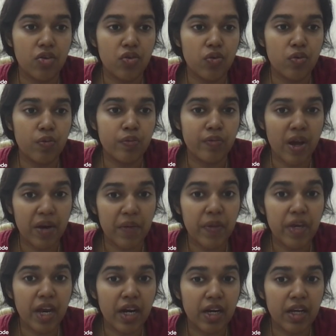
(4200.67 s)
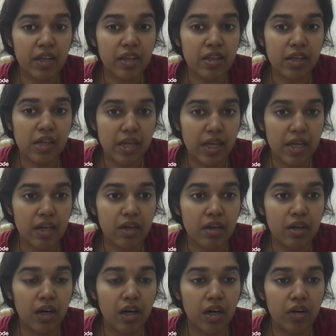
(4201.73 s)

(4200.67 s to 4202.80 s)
You might be getting the link